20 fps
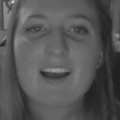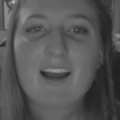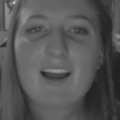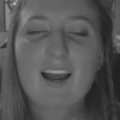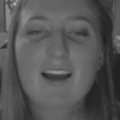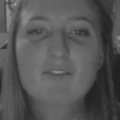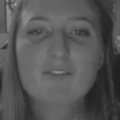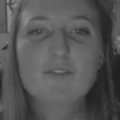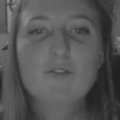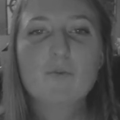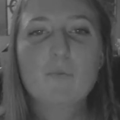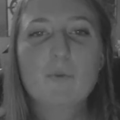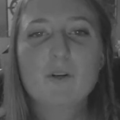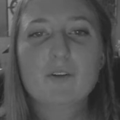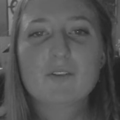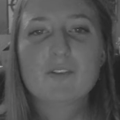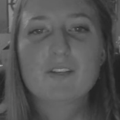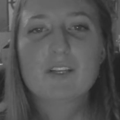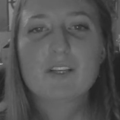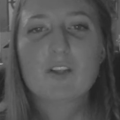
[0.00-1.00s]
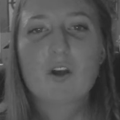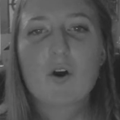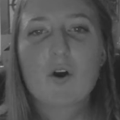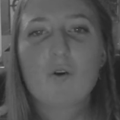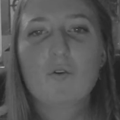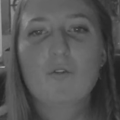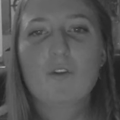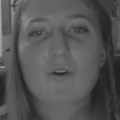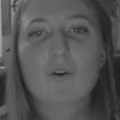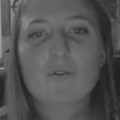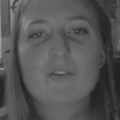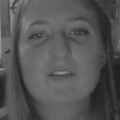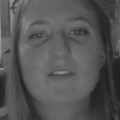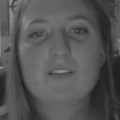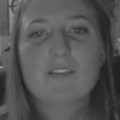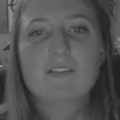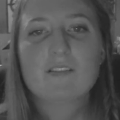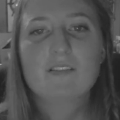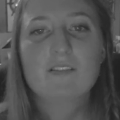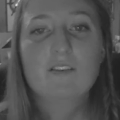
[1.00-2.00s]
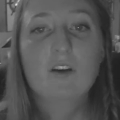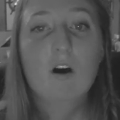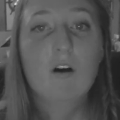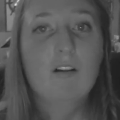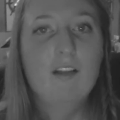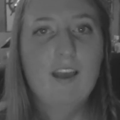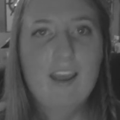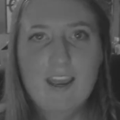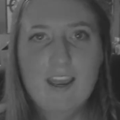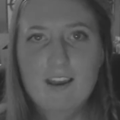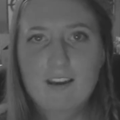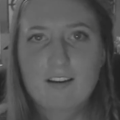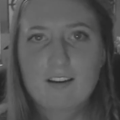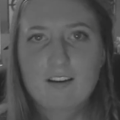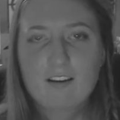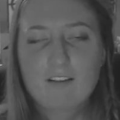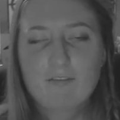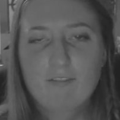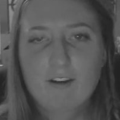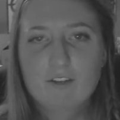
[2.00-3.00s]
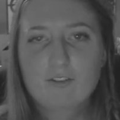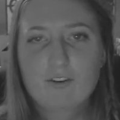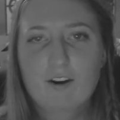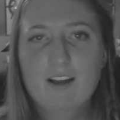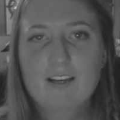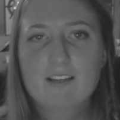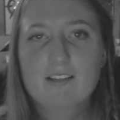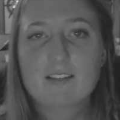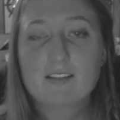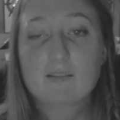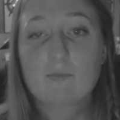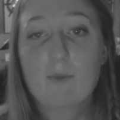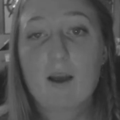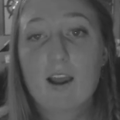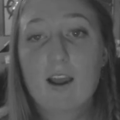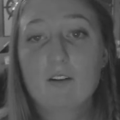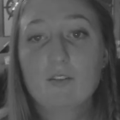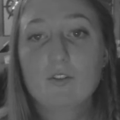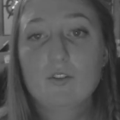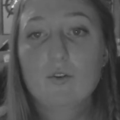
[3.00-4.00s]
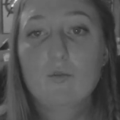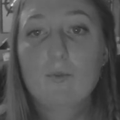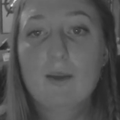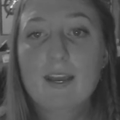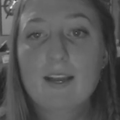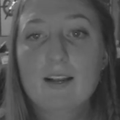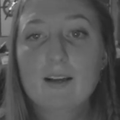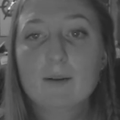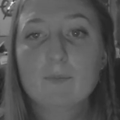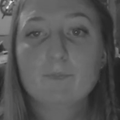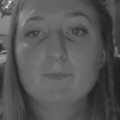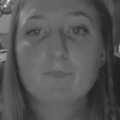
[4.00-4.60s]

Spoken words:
After the piercing, though, there was this dull ache if I tried to smile too big.